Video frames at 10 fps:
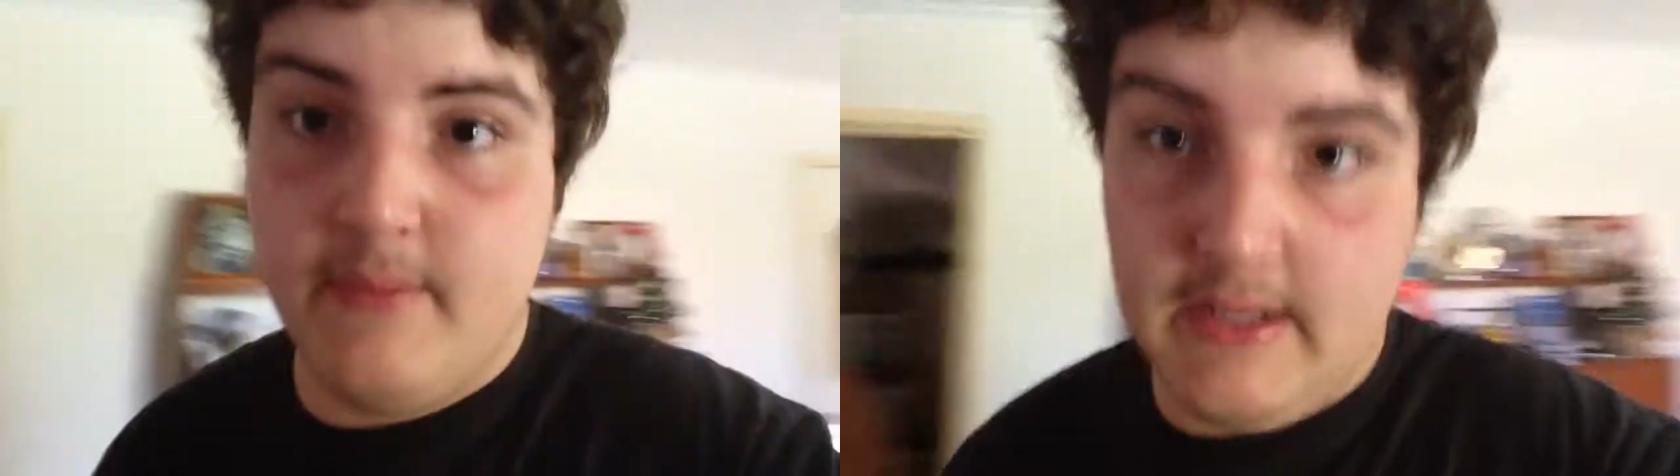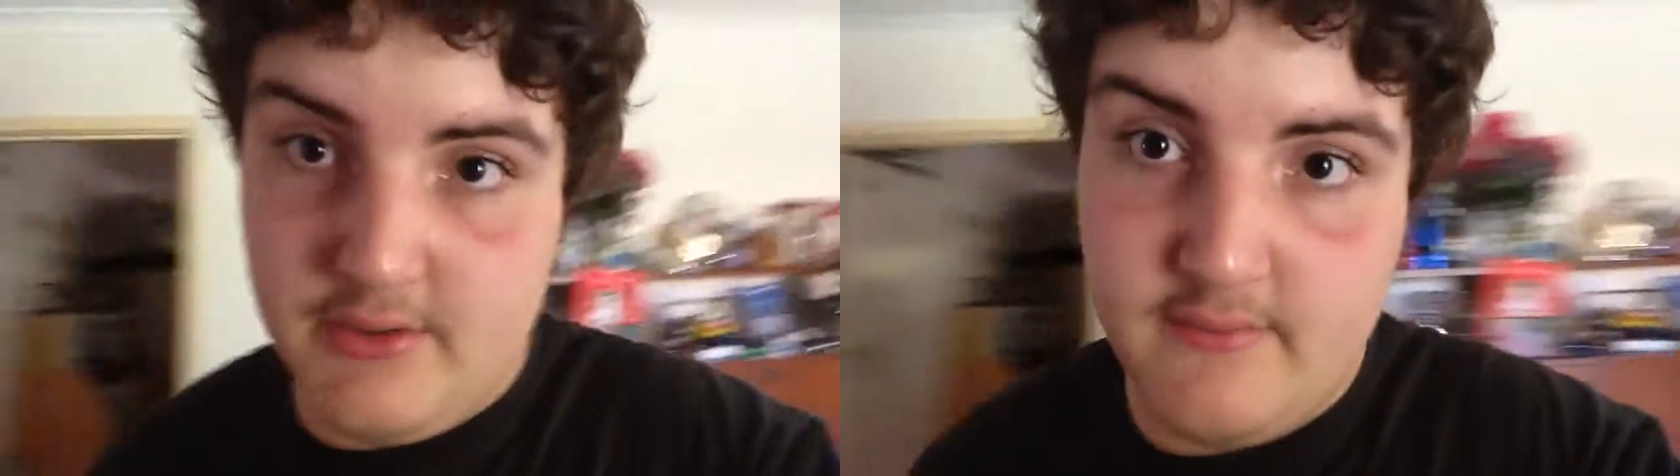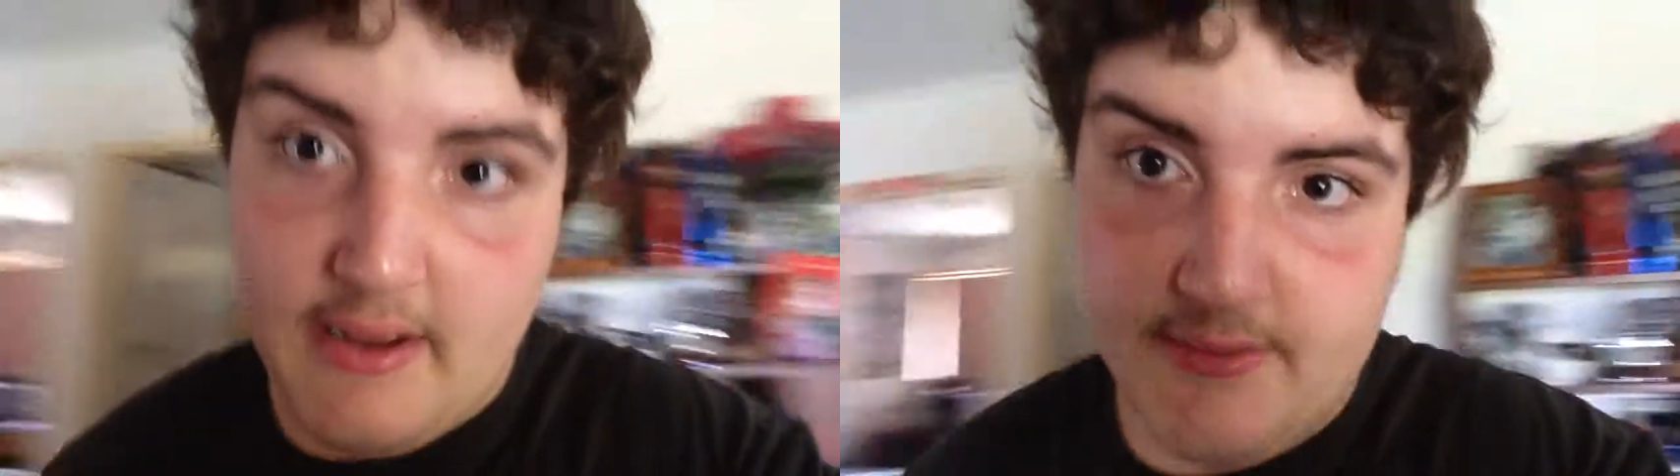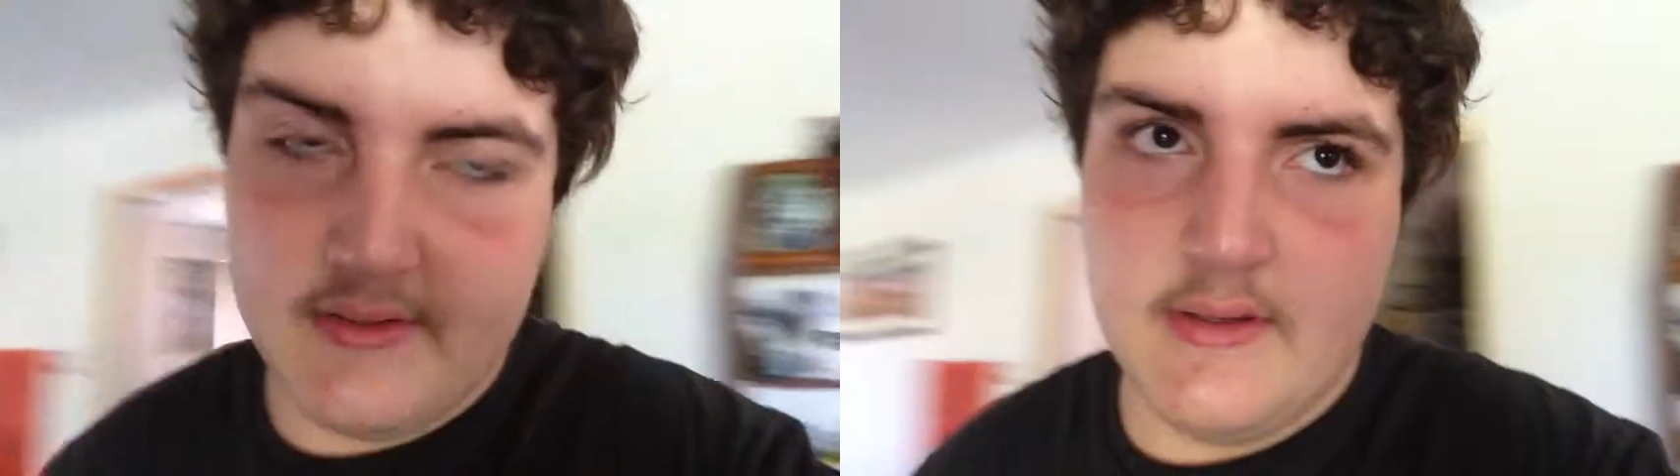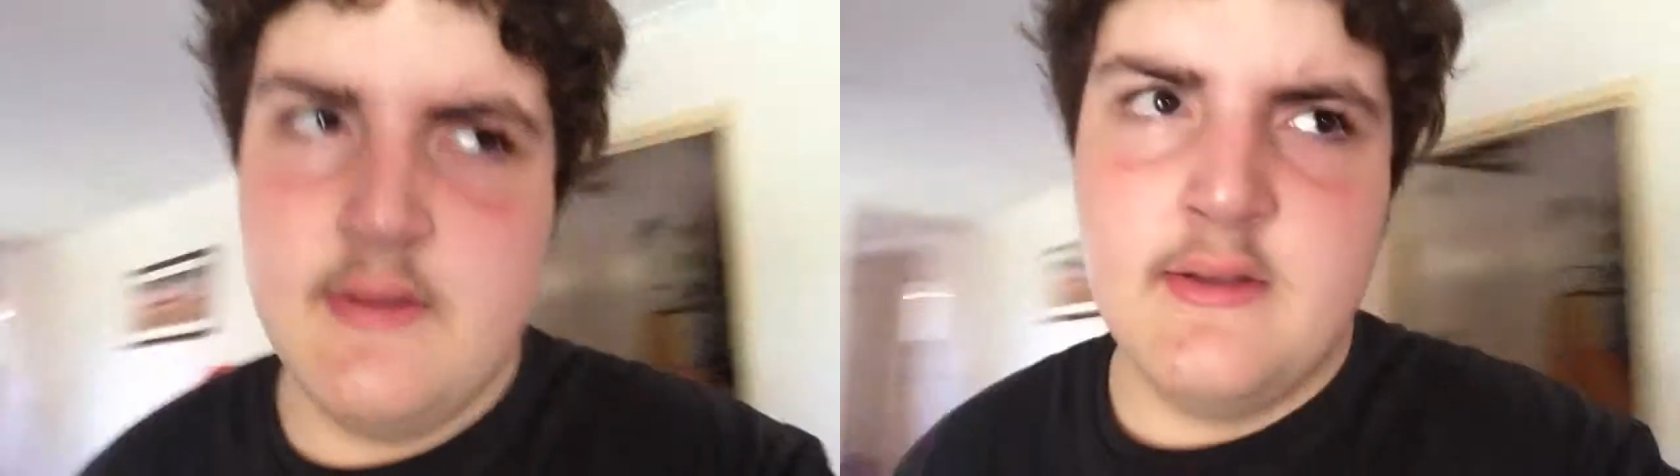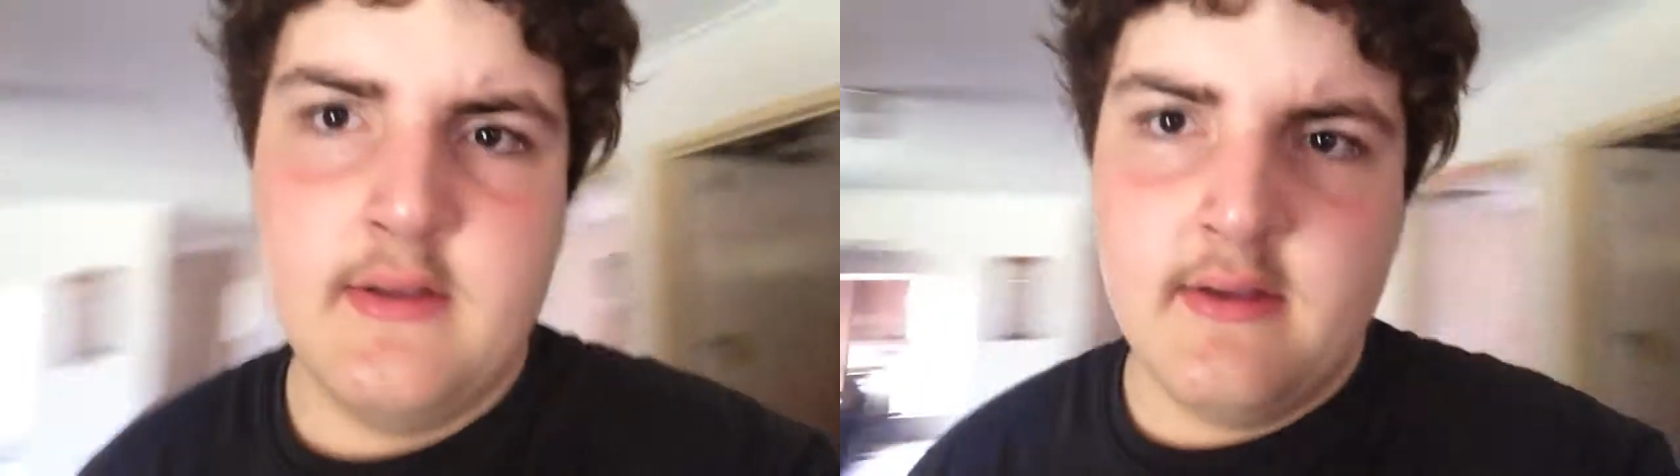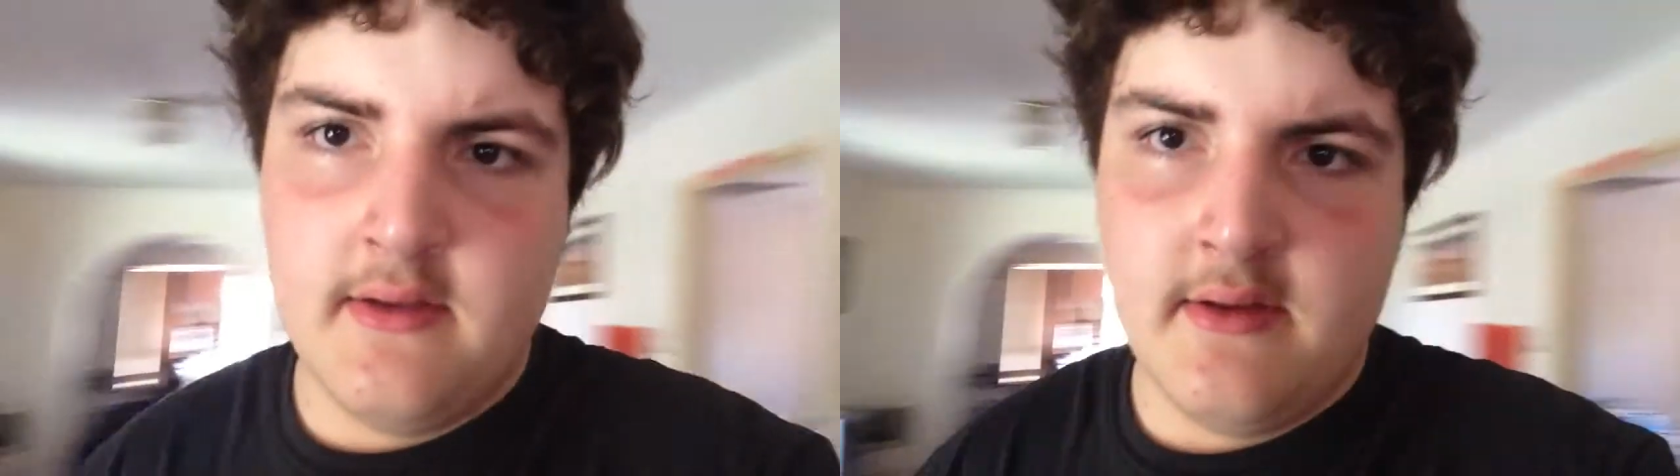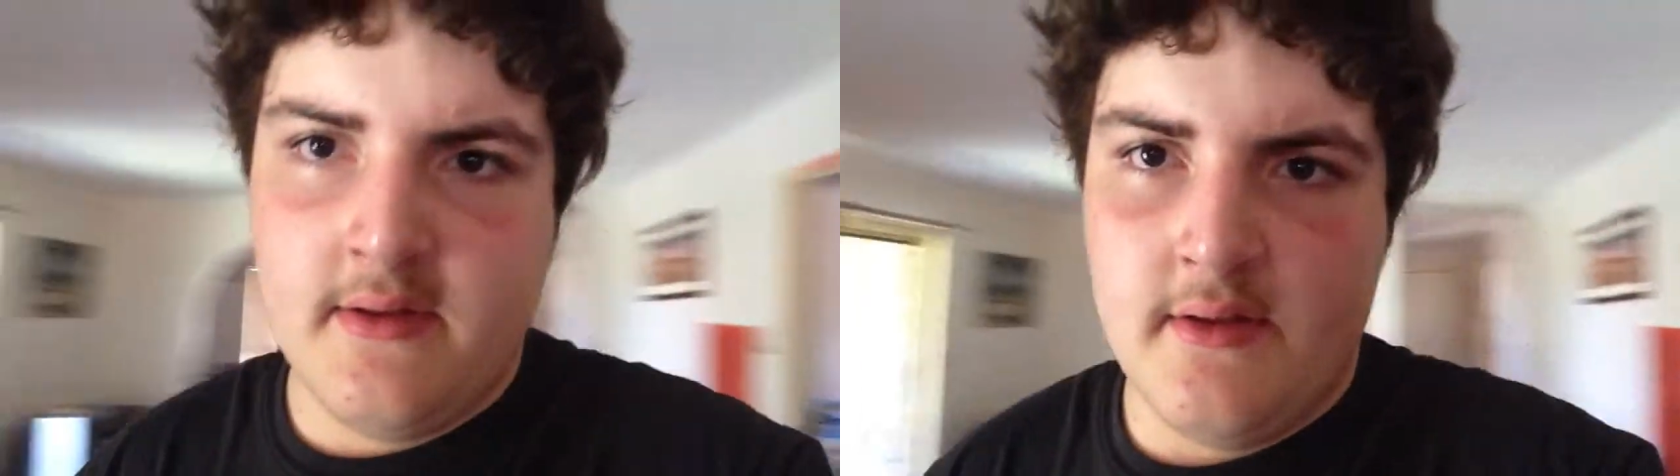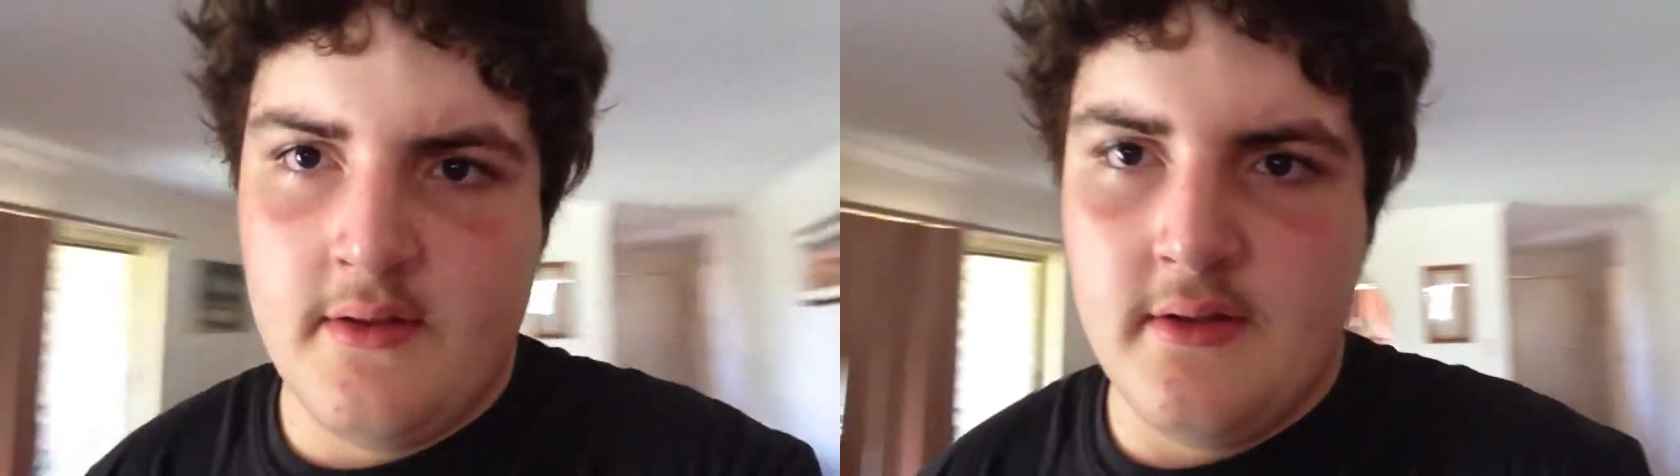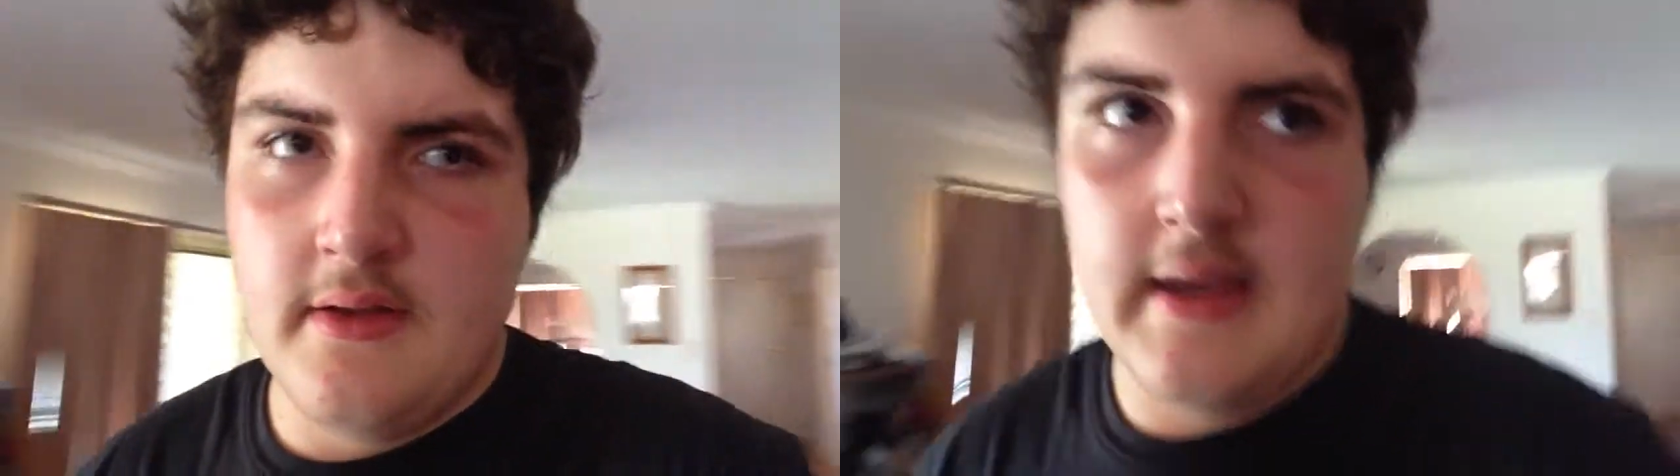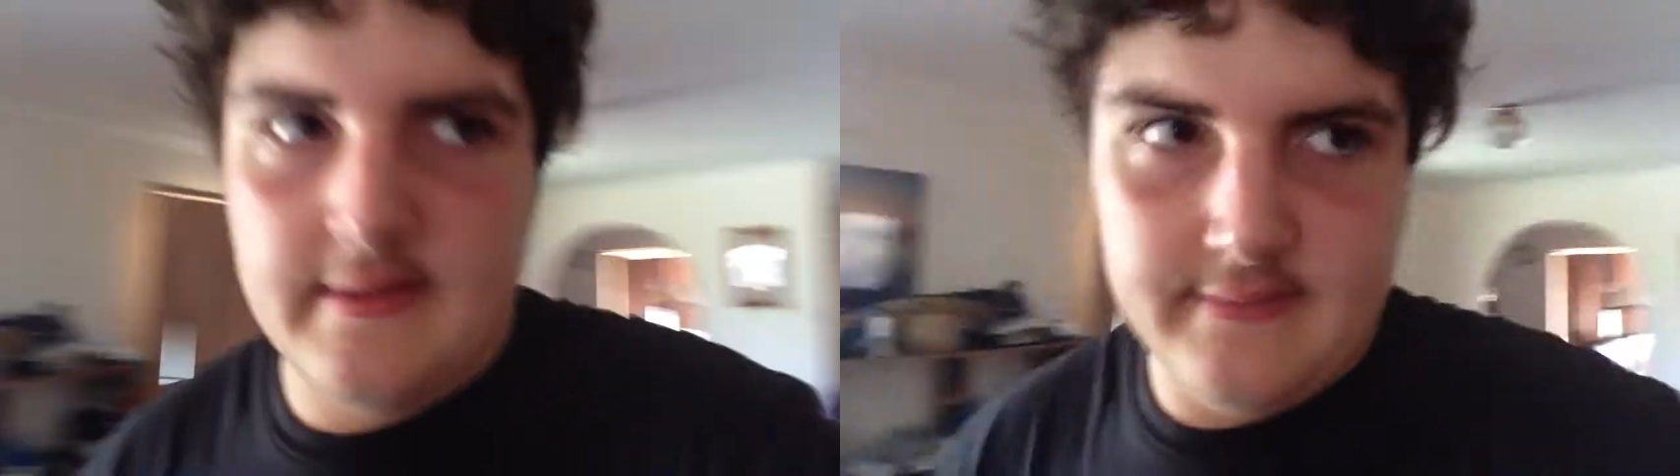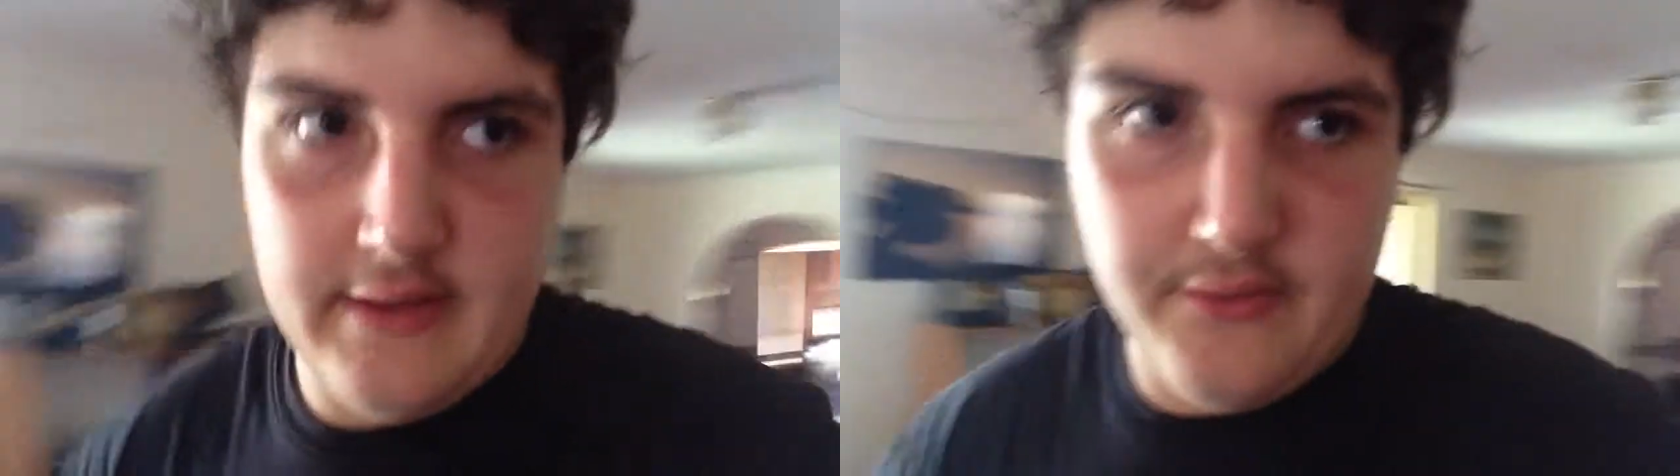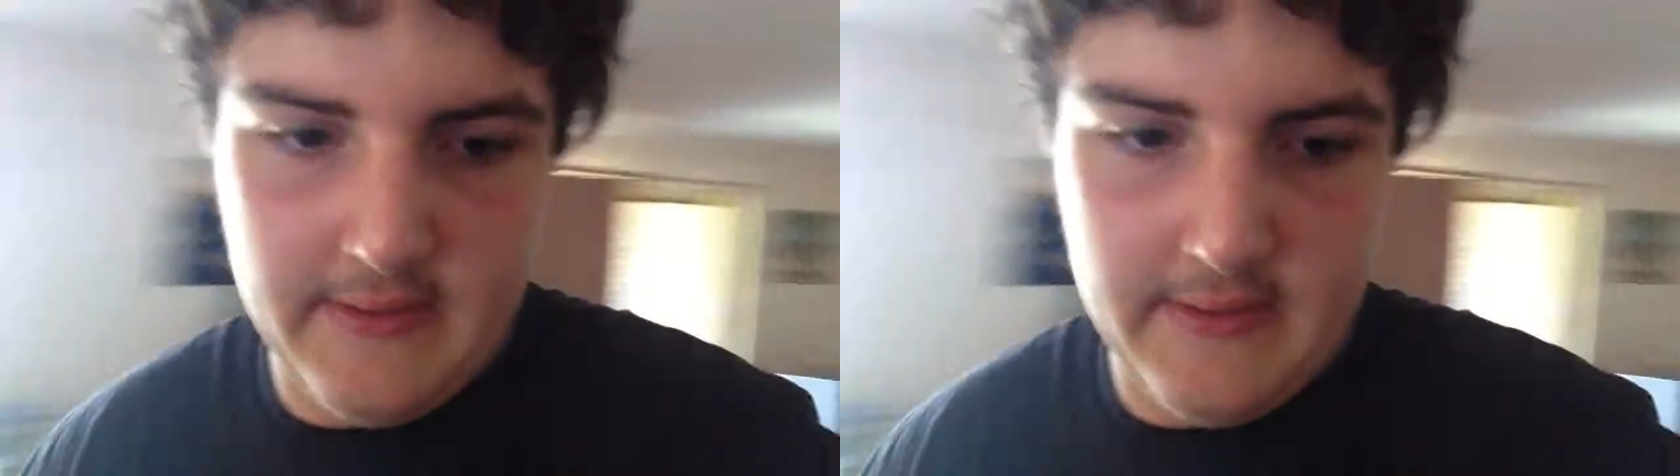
each of ours. And they were